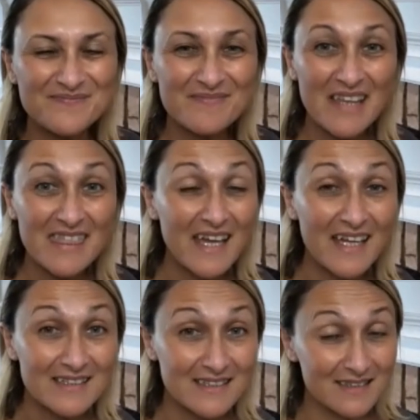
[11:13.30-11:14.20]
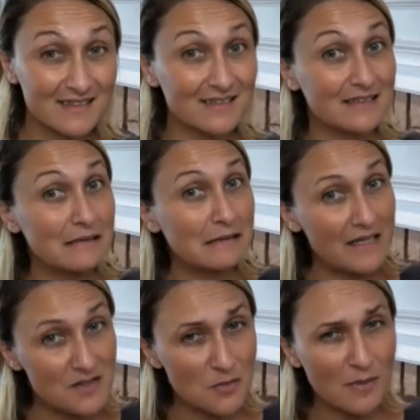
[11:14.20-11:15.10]
that
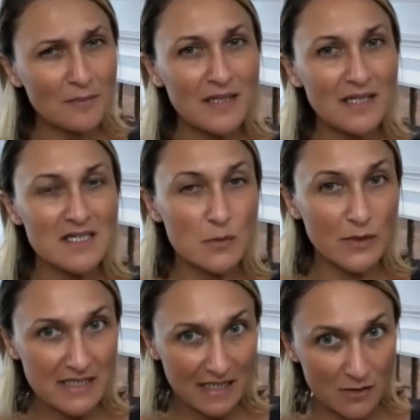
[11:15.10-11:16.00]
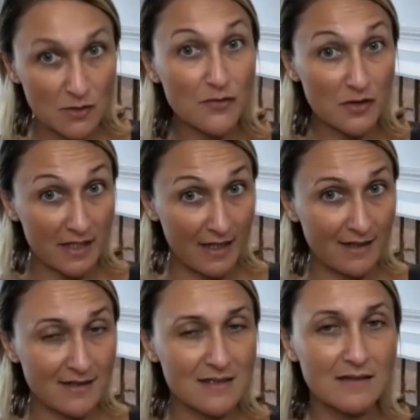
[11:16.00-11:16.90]
as human beings, we tend to
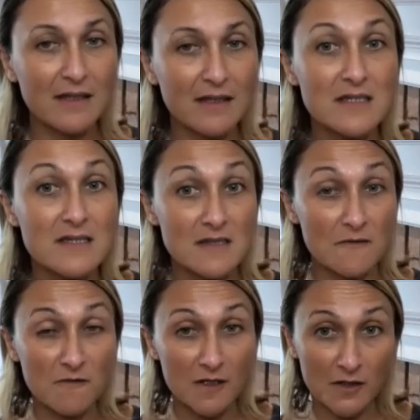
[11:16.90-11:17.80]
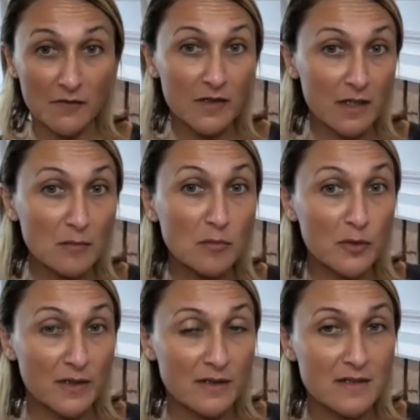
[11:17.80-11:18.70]
forget that this is a very, very
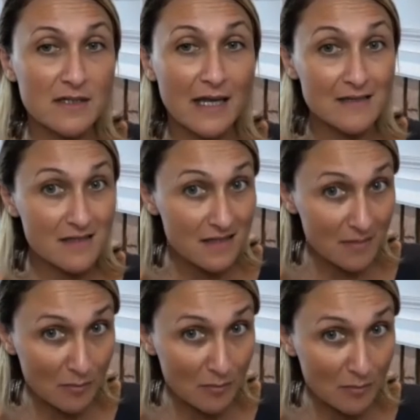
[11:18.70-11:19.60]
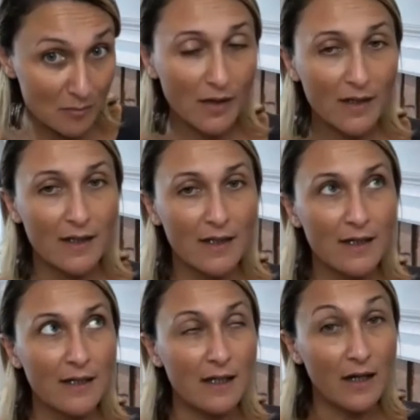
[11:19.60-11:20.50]
important and simple
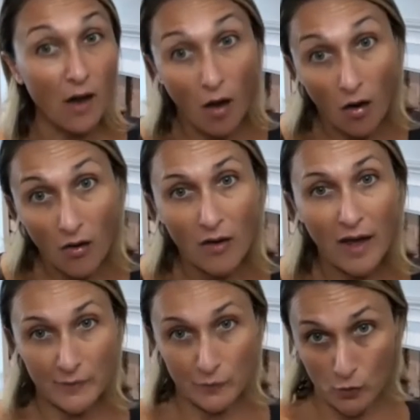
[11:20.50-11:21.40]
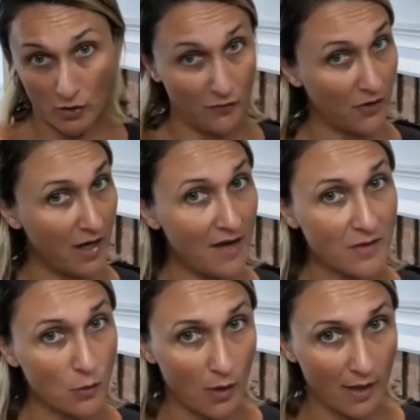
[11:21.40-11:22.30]
law at work for
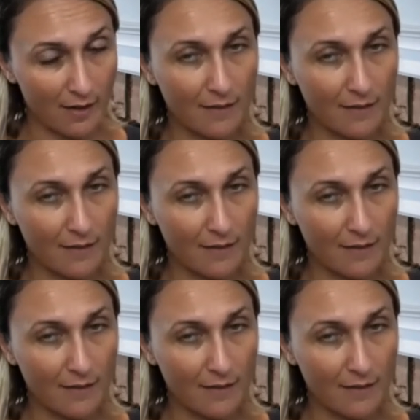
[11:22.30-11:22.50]
everyone.